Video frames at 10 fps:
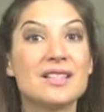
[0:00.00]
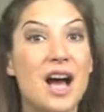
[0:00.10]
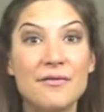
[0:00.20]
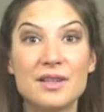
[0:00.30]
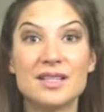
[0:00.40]
is
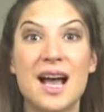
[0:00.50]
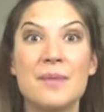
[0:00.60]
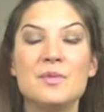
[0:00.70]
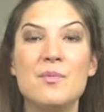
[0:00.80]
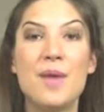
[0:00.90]

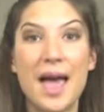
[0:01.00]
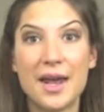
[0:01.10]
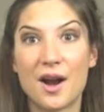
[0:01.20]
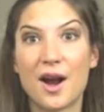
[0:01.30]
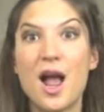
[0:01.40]
oftentimes
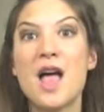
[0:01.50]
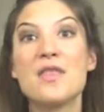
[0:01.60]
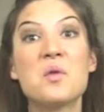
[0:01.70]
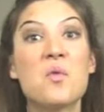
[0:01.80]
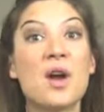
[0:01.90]
better
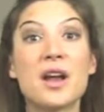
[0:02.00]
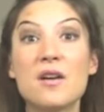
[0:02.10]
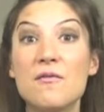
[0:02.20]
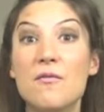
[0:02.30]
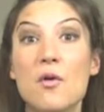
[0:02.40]
than wearing
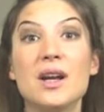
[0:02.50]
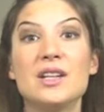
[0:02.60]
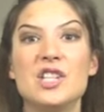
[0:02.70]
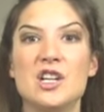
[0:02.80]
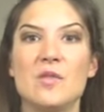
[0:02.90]
a
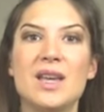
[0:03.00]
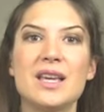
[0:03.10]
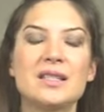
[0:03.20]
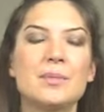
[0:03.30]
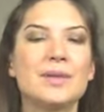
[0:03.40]
4-inch heel
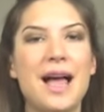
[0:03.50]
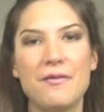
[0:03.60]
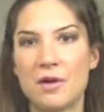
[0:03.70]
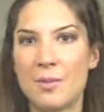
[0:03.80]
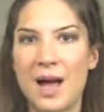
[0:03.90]
because the
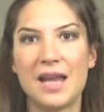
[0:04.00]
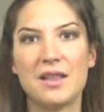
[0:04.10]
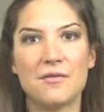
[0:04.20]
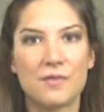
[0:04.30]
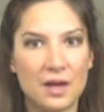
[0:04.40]
platform height of
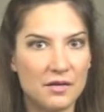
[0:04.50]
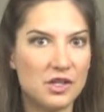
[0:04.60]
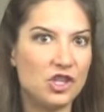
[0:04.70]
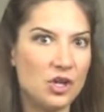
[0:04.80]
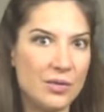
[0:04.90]
the front of the
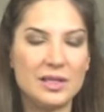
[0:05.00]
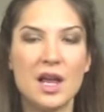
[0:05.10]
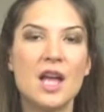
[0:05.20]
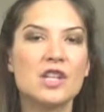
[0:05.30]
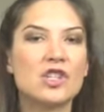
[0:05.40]
shoe is
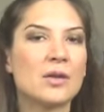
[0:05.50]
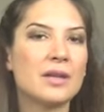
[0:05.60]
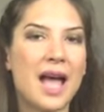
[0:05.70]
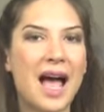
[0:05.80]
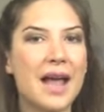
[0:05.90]

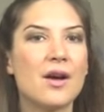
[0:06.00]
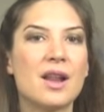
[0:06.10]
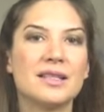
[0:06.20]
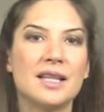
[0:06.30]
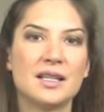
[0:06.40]
generally higher
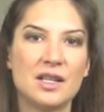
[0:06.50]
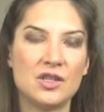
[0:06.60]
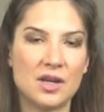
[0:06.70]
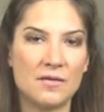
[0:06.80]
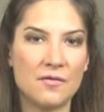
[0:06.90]
on a
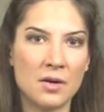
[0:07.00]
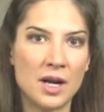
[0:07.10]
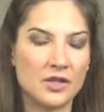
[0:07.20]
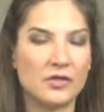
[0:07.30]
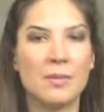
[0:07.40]
6-inch than a
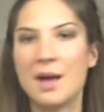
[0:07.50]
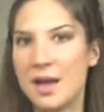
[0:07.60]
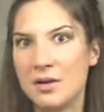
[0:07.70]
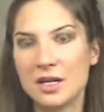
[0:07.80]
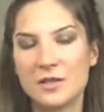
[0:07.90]
4-inch from
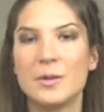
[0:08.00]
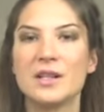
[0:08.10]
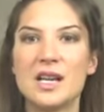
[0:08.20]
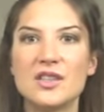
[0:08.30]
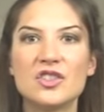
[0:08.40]
my own
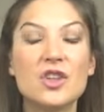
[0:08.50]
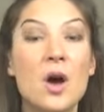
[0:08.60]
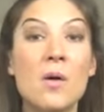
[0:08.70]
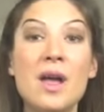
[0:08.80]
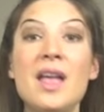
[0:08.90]
experience.
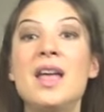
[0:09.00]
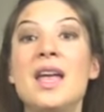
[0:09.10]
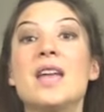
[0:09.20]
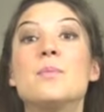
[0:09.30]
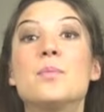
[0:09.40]
So
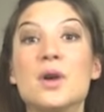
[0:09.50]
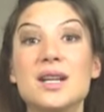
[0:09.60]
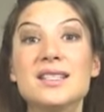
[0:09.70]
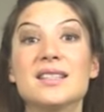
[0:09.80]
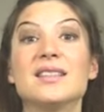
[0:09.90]
it
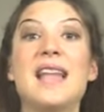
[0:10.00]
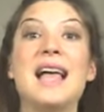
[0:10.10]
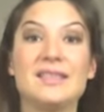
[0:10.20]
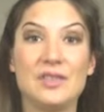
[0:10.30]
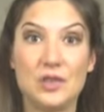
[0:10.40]
puts
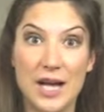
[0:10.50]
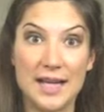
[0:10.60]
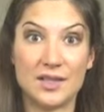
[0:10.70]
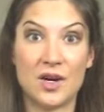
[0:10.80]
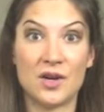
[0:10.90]
less
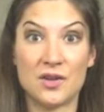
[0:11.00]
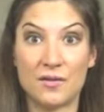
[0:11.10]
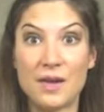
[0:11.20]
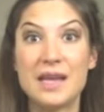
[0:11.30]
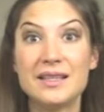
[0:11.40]
stress on your
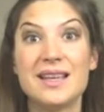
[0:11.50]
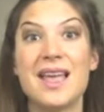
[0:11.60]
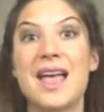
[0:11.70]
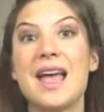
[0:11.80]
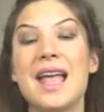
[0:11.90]
feet,
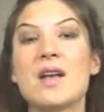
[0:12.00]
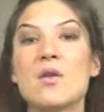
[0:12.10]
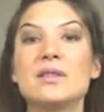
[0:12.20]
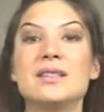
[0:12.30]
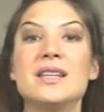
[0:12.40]

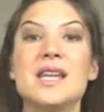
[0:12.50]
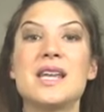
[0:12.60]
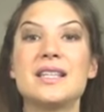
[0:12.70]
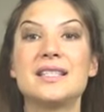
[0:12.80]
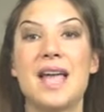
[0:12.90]
ankles,
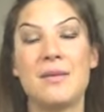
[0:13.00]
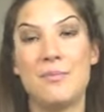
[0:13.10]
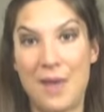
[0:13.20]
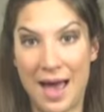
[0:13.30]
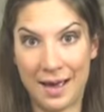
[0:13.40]
knees,
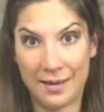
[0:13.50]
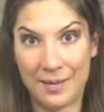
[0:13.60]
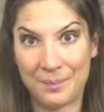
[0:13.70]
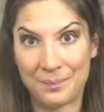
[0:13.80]
and back.